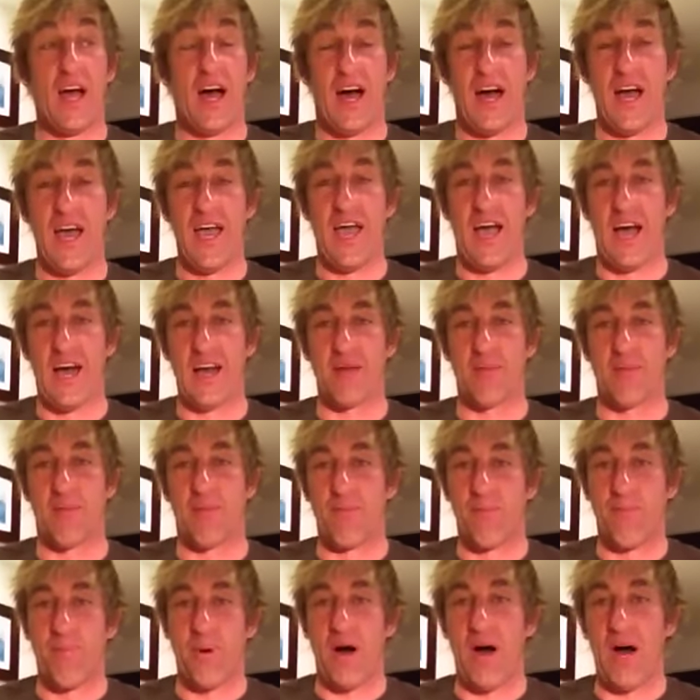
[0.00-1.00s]
I had
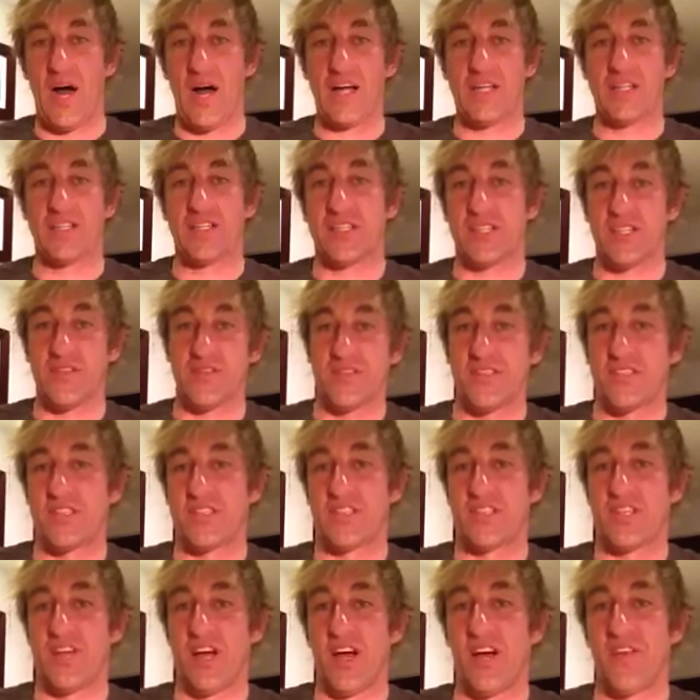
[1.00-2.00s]
a box of
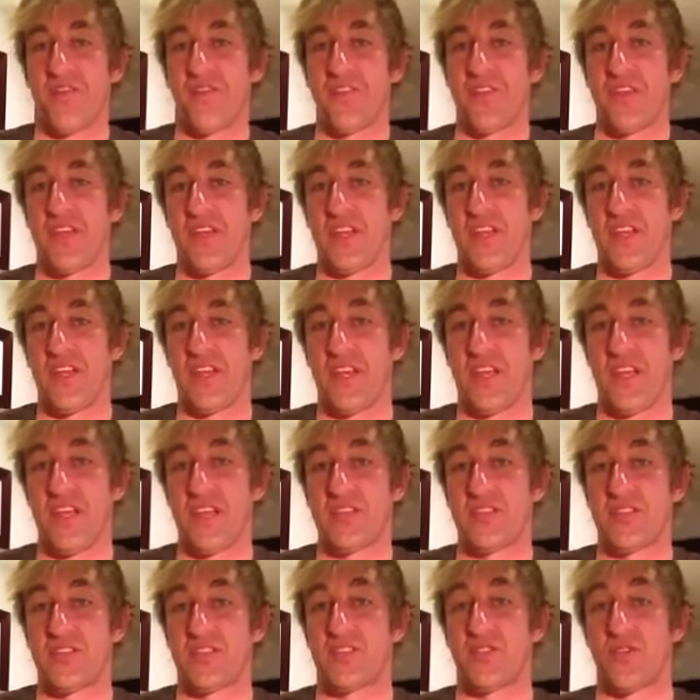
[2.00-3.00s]
stuff
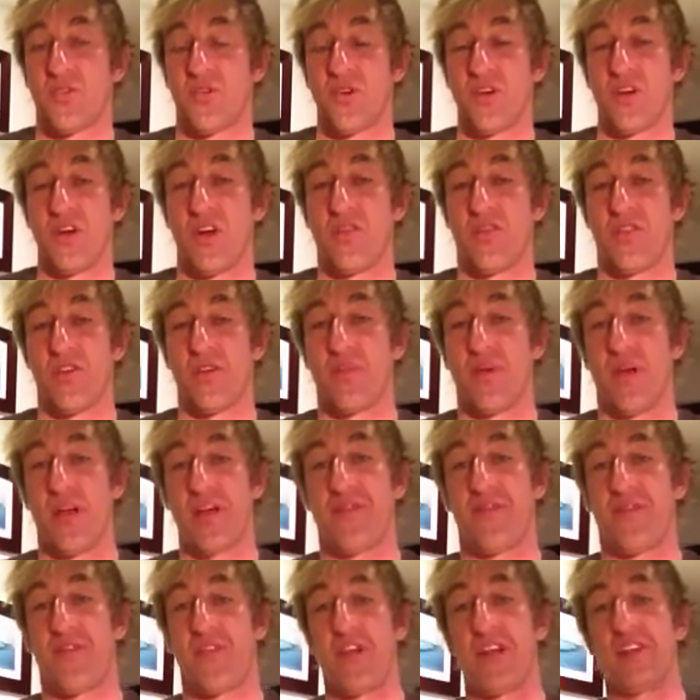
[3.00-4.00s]
stored over at my
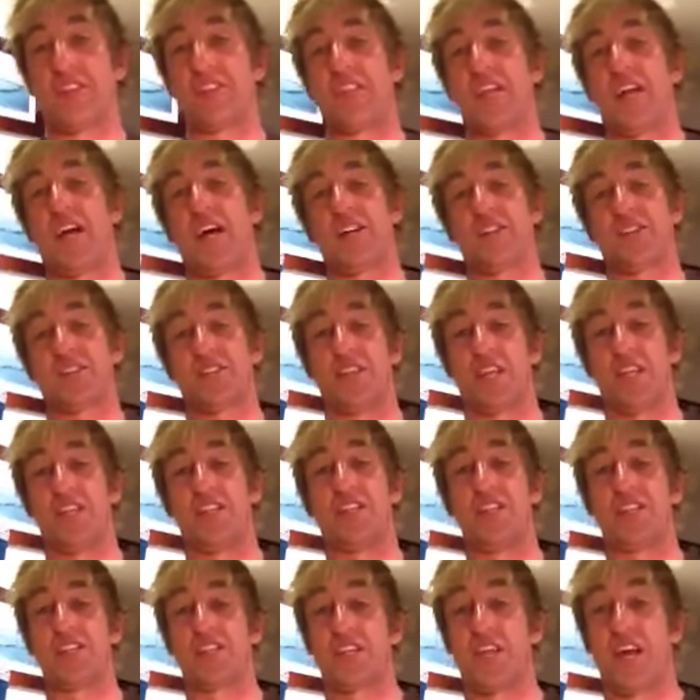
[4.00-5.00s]
friend's house, and I
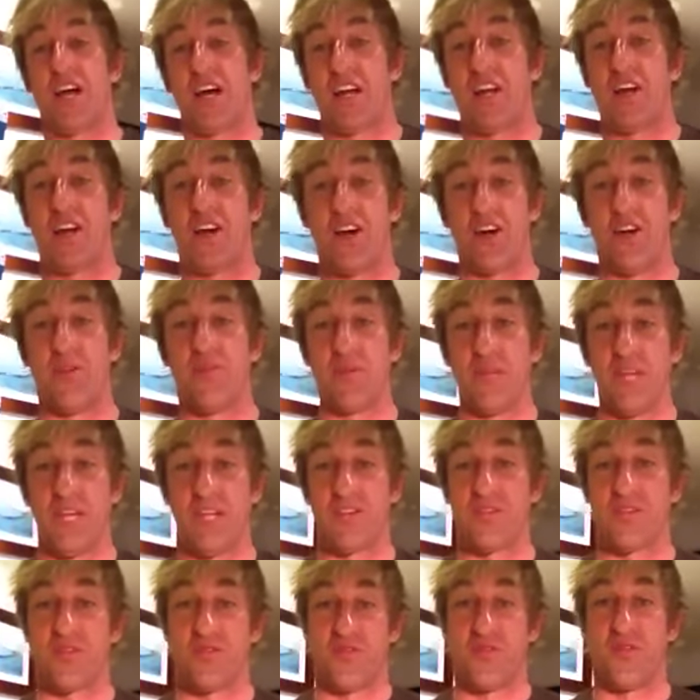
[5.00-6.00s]
just got it home, and
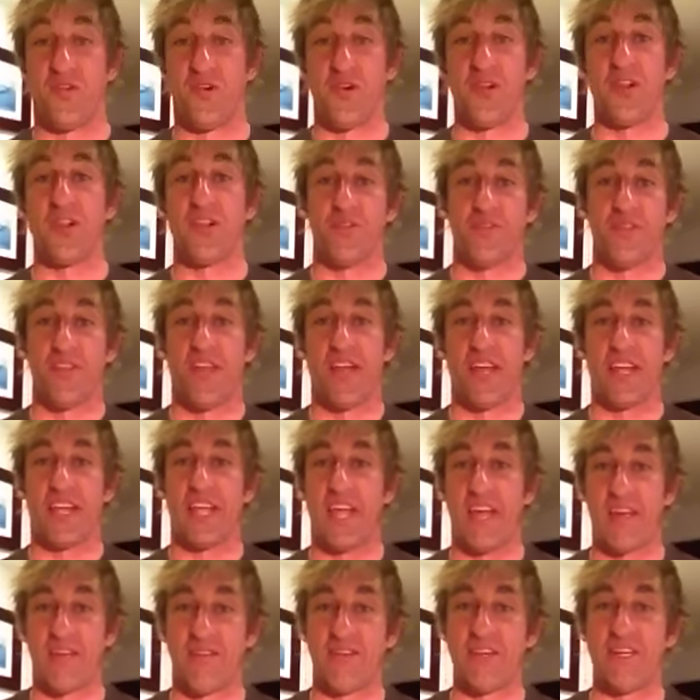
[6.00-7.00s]
it's full of like
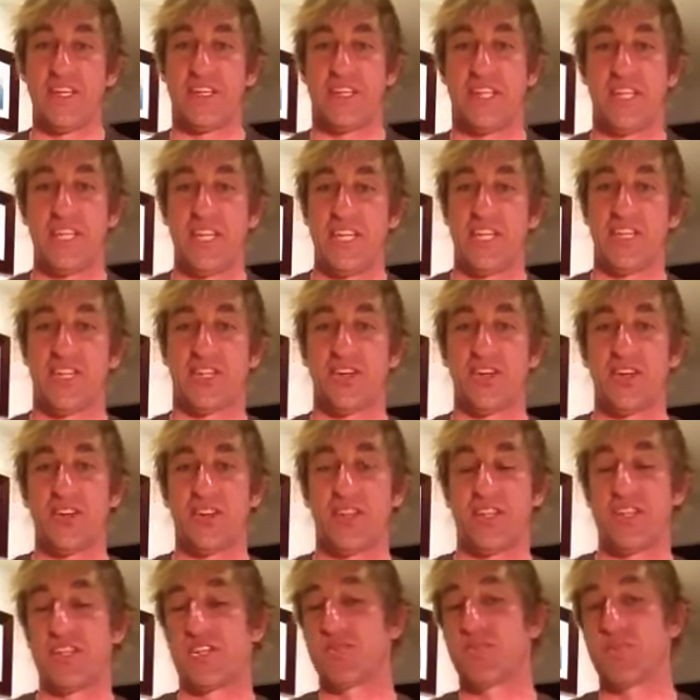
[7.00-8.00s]
every
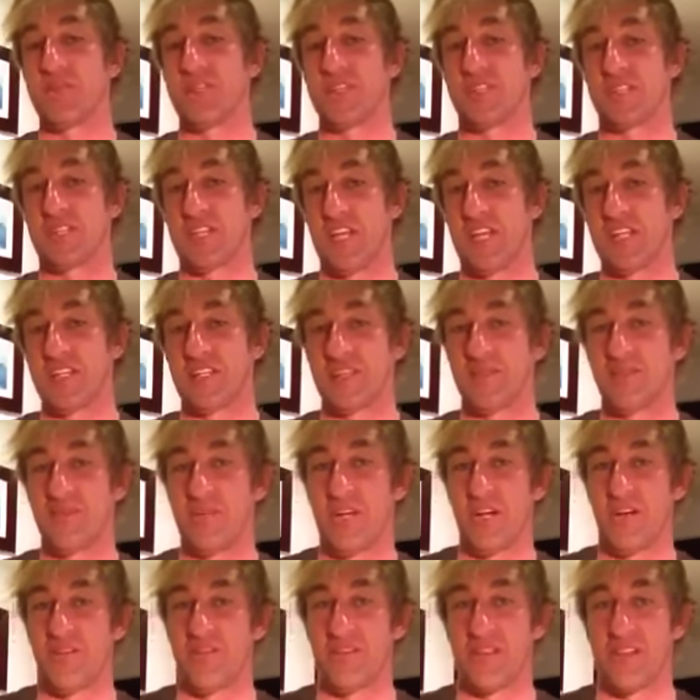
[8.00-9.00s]
t-shirt that's been sent to
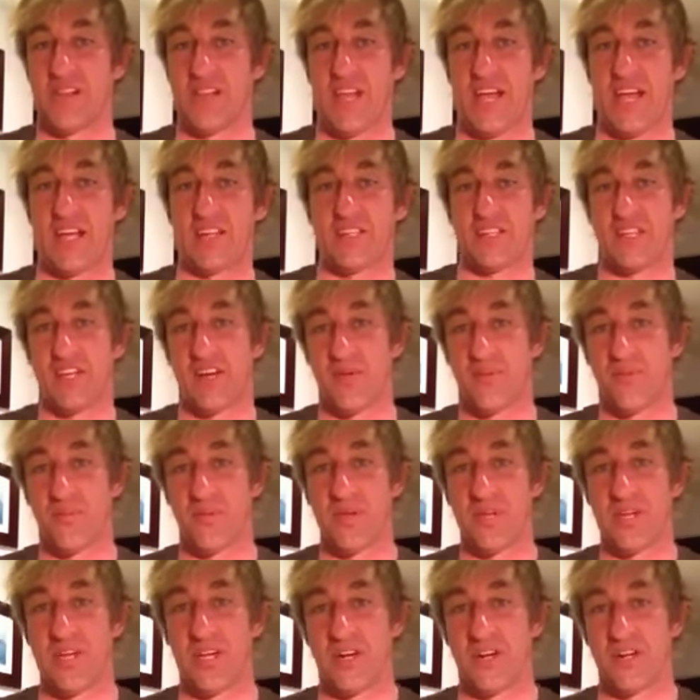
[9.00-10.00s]
me over the last
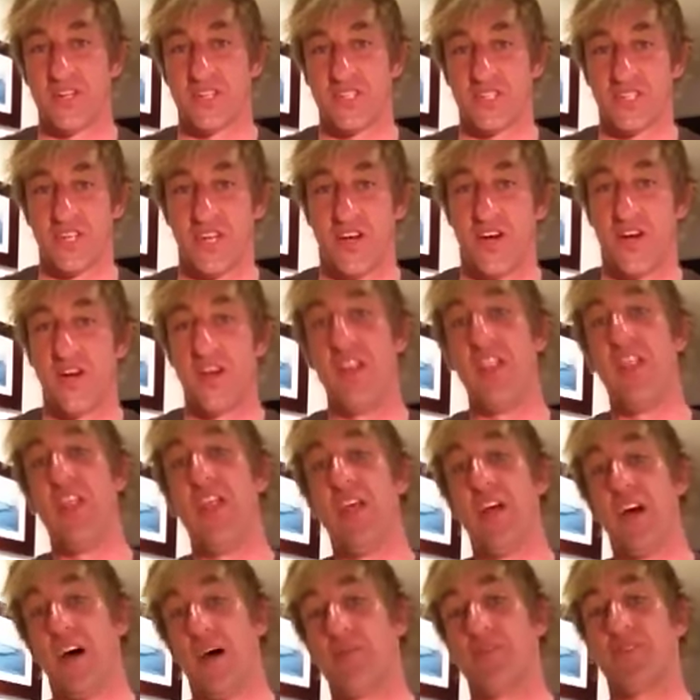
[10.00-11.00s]
couple years. So
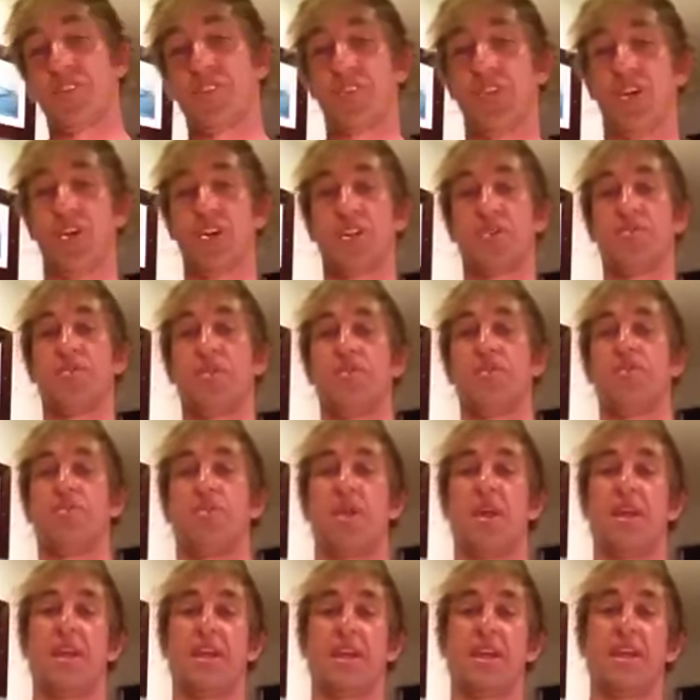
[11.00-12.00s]
I'm stoked to be
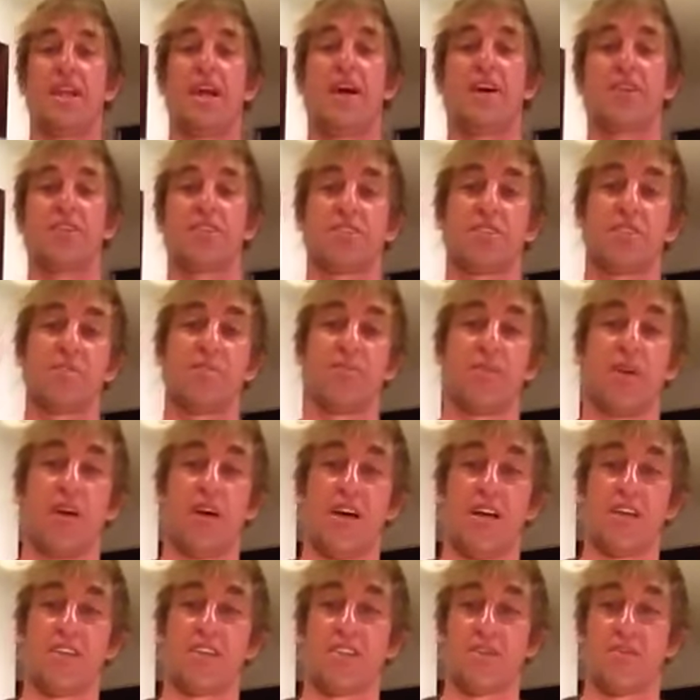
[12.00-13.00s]
breaking out some
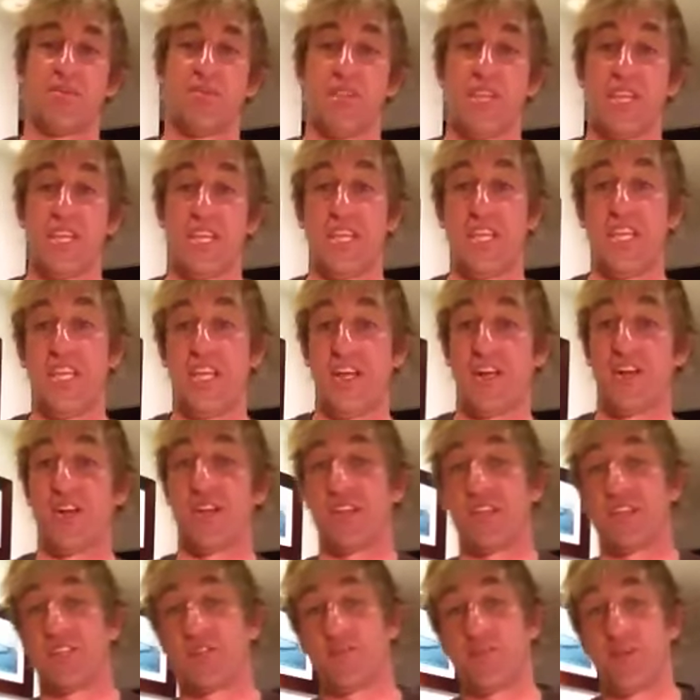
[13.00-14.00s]
of the gear
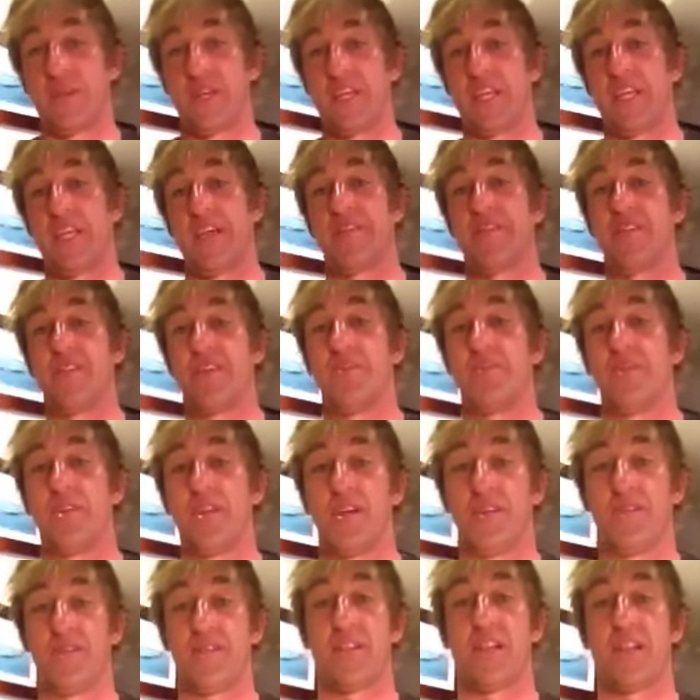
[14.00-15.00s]
that's been given to me
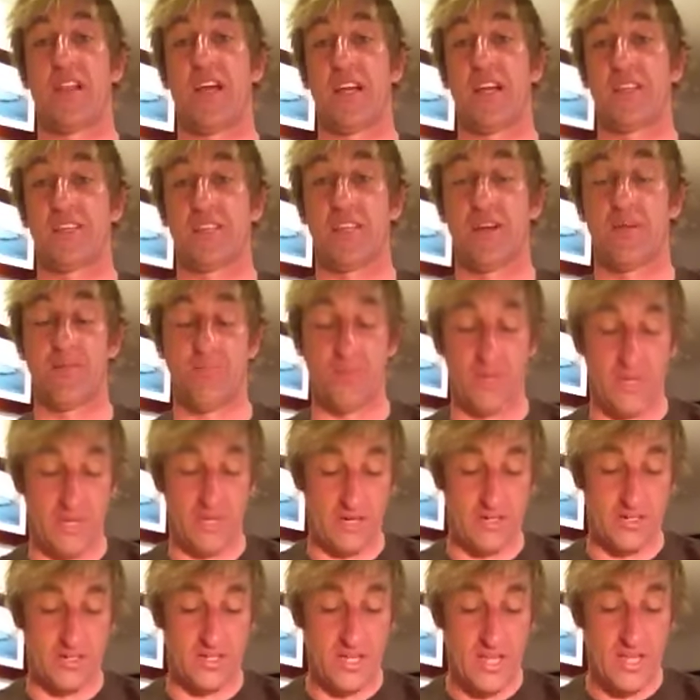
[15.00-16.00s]
over the last couple
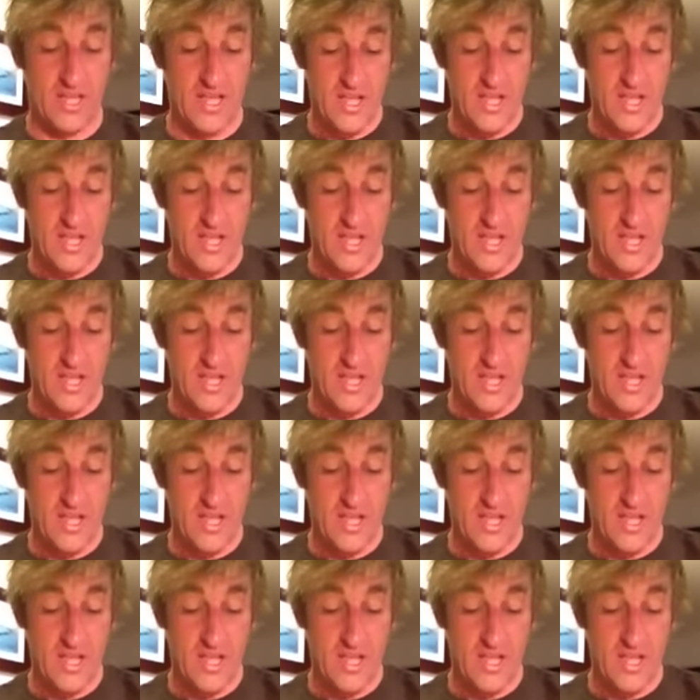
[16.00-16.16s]
years.